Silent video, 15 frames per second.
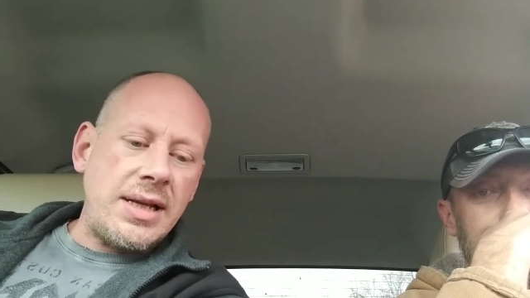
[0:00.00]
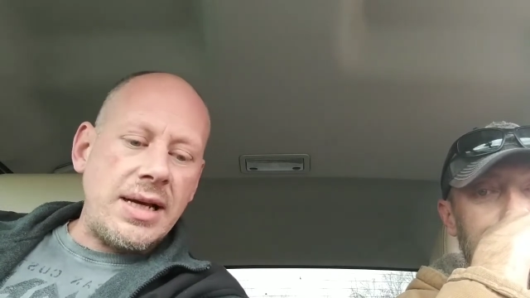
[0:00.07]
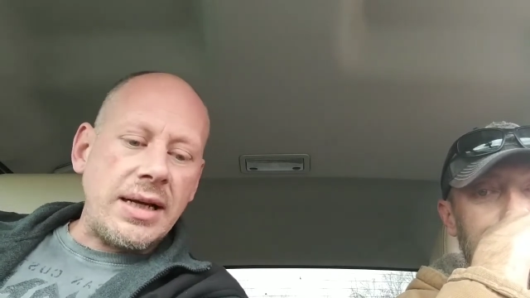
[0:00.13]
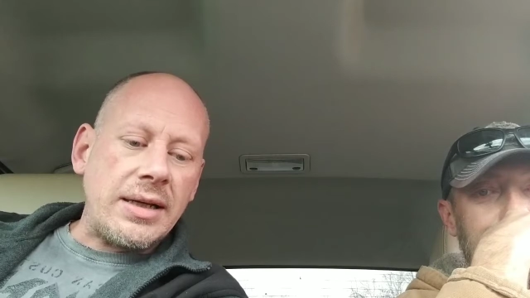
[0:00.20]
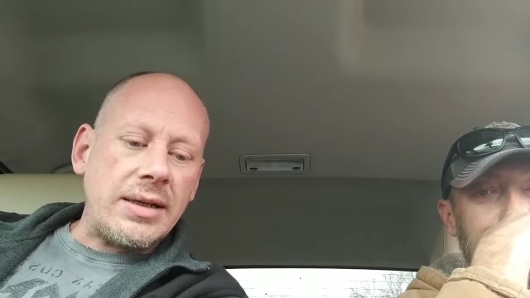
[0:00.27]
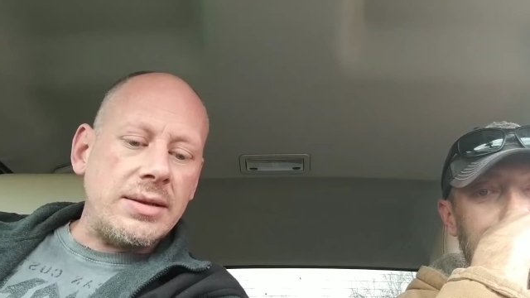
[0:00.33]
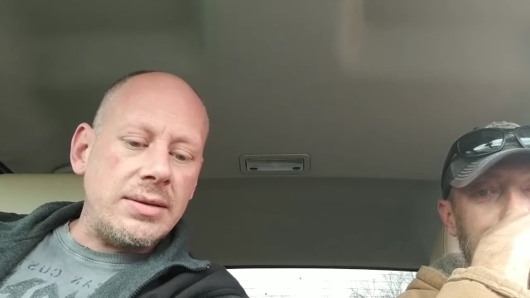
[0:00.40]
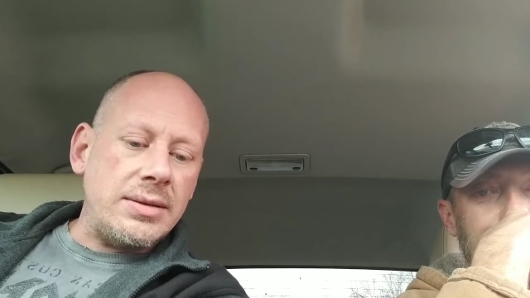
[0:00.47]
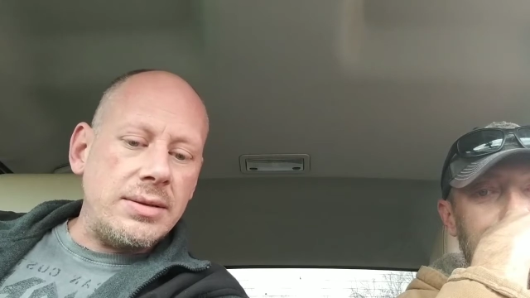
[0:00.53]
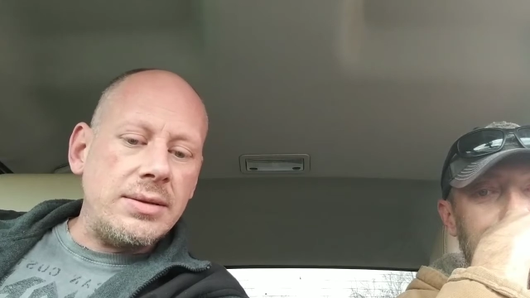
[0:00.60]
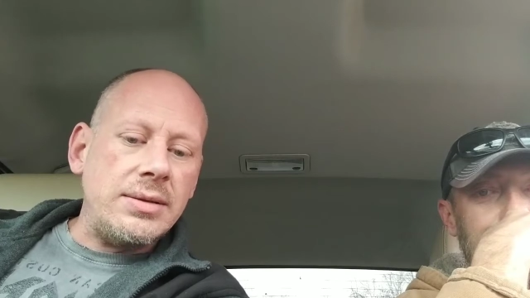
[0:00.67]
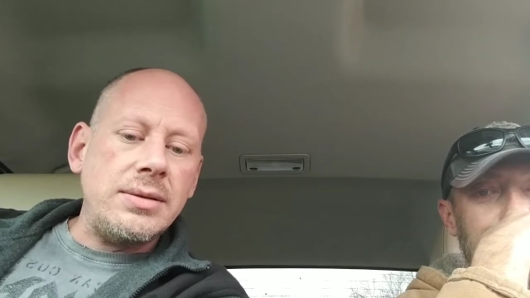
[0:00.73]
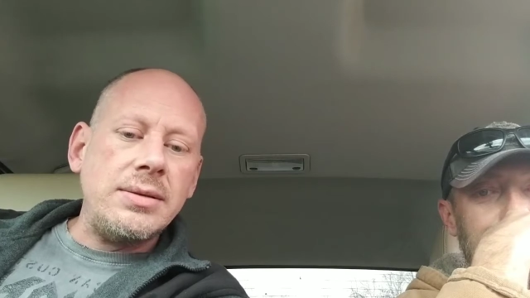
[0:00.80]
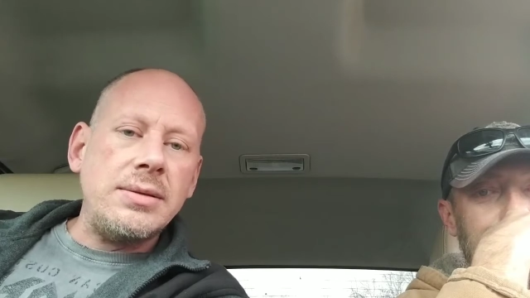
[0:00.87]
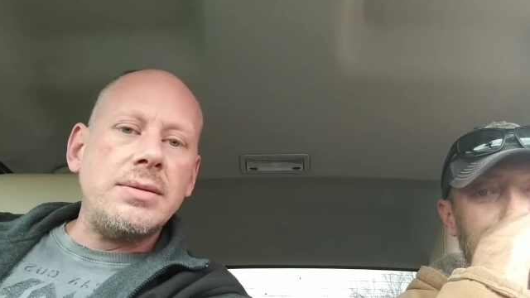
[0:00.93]
like
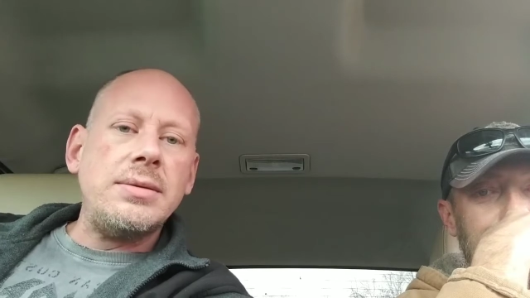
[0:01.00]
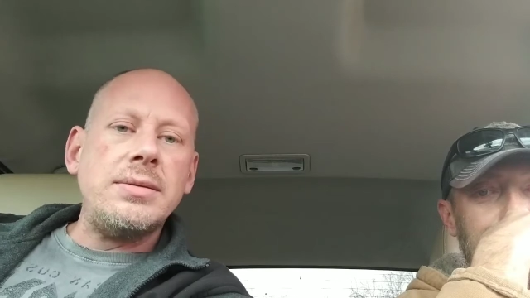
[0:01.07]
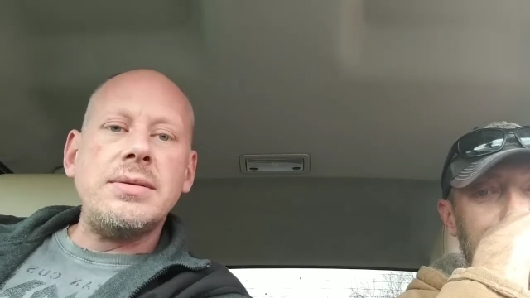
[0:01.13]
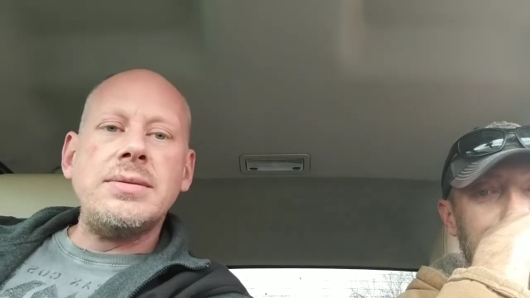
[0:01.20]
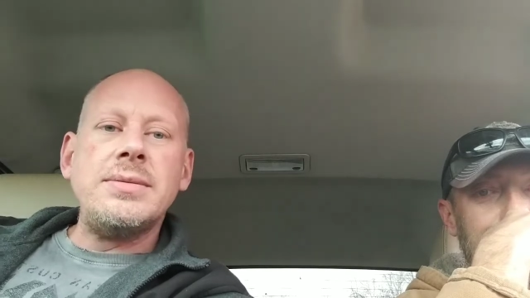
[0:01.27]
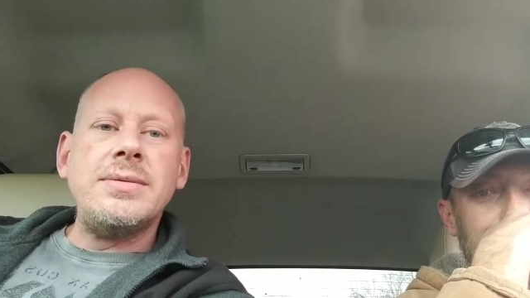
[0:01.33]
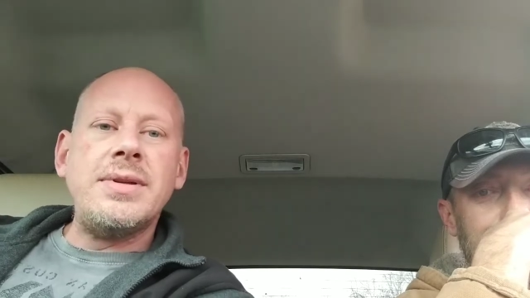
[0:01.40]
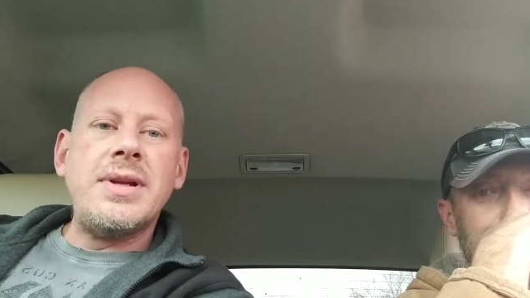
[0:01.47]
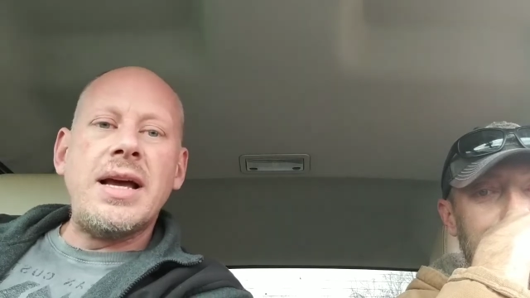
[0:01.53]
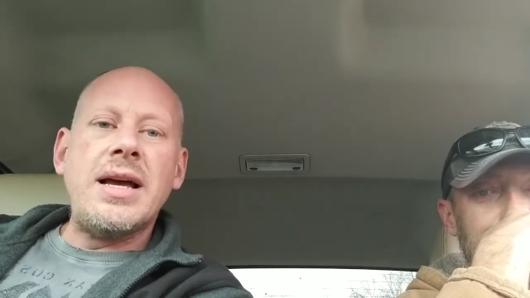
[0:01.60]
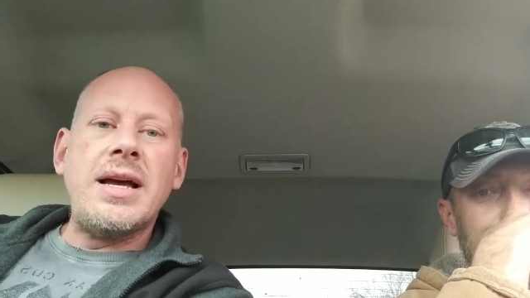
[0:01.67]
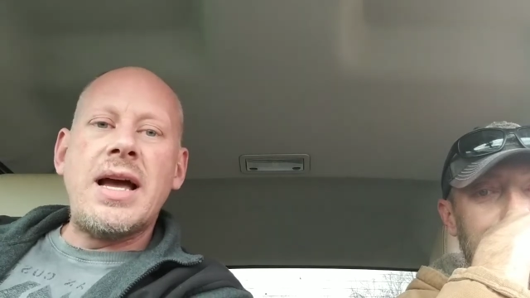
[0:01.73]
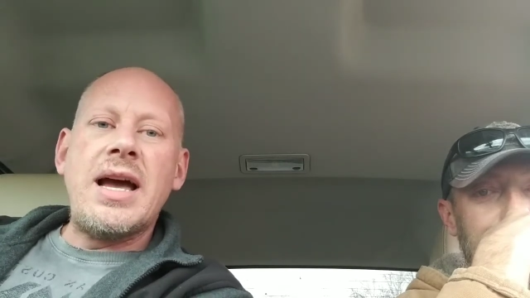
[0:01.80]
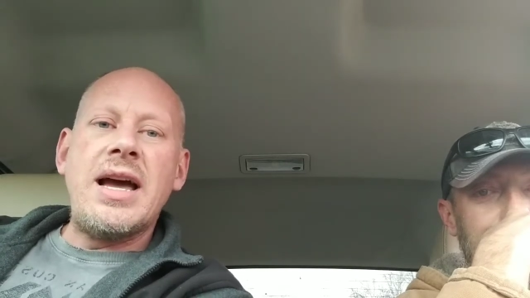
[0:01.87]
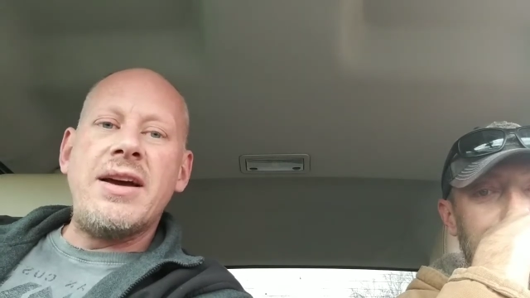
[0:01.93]

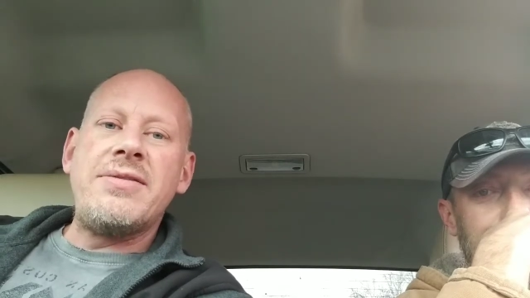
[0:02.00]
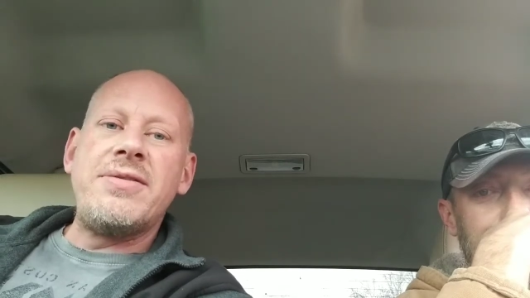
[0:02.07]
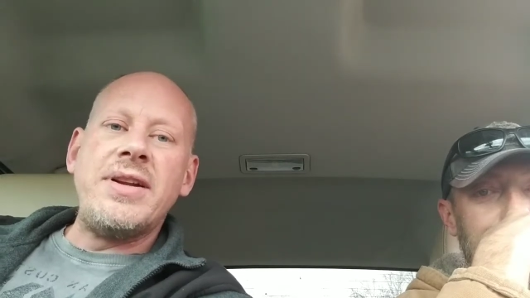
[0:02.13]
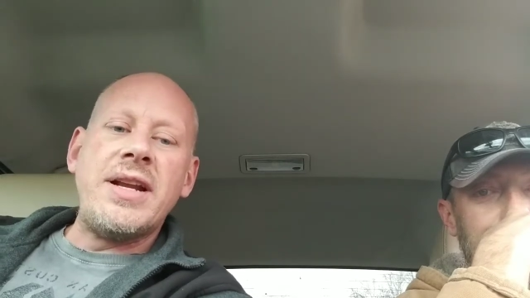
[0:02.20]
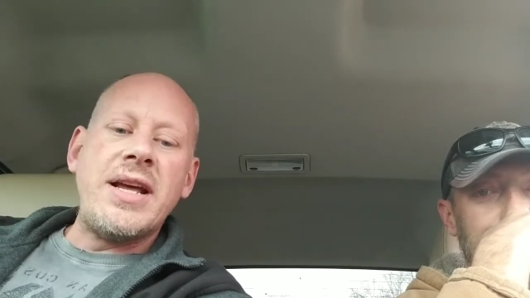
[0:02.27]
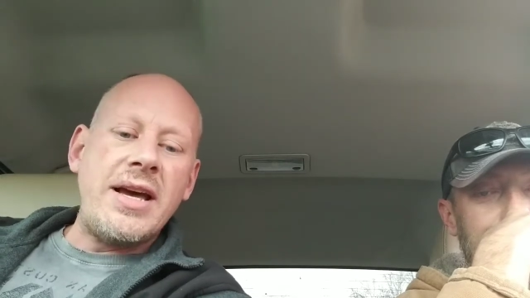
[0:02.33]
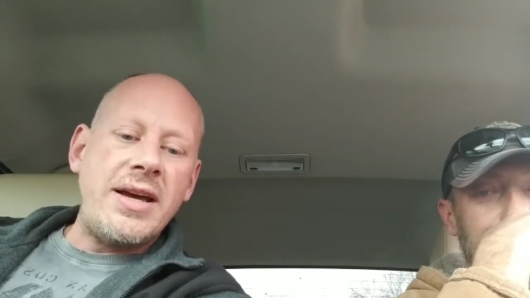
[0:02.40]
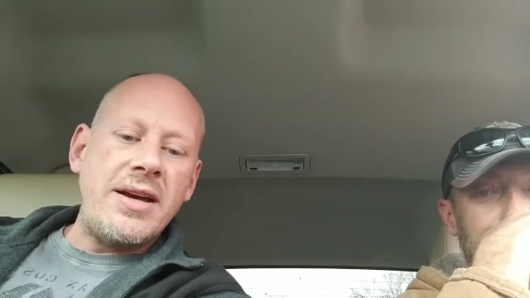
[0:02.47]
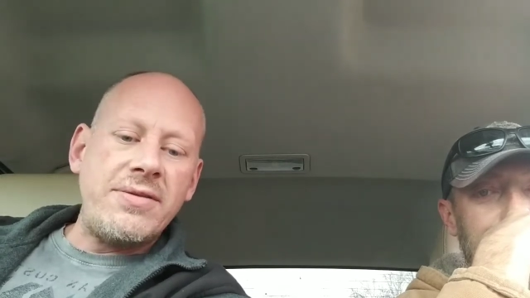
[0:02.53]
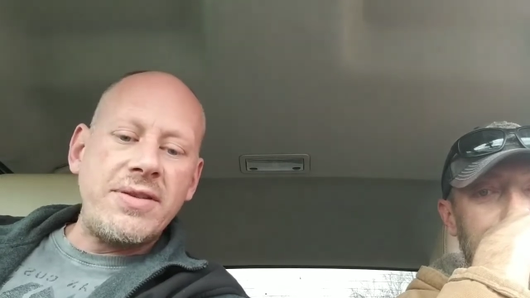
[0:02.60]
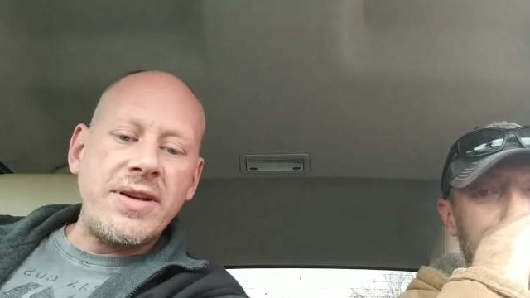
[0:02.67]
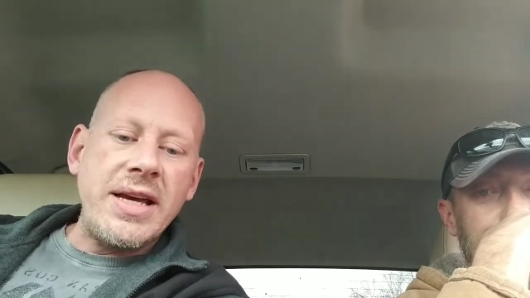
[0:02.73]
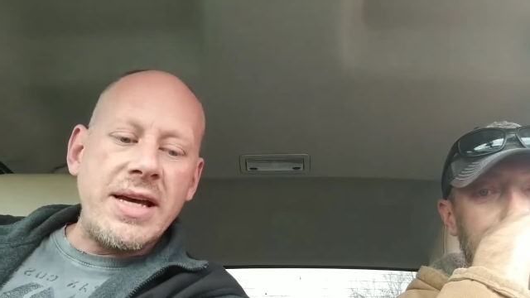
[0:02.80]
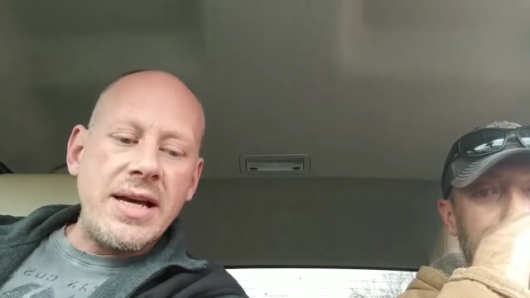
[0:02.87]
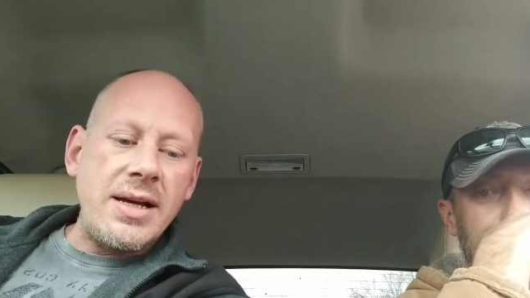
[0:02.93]
half and
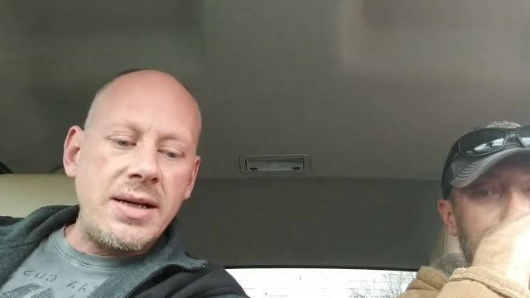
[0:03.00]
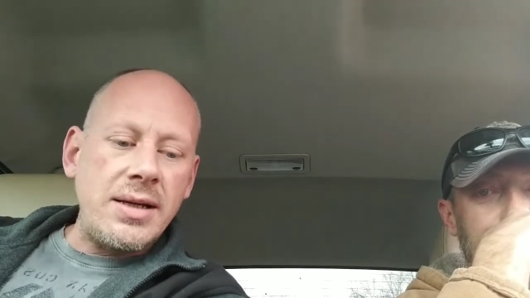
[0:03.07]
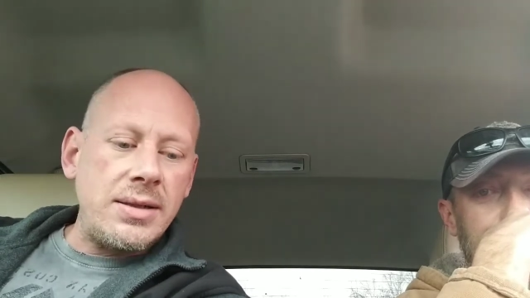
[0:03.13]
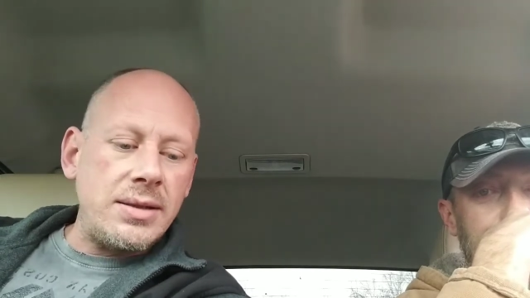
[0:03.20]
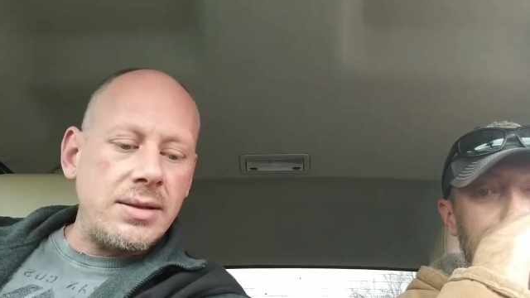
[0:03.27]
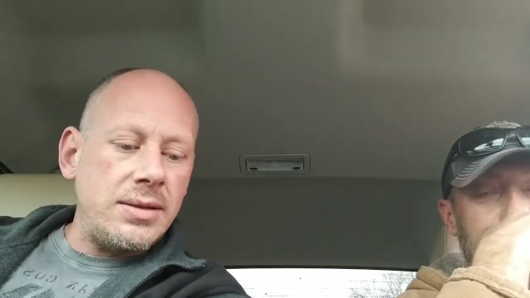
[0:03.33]
half guy.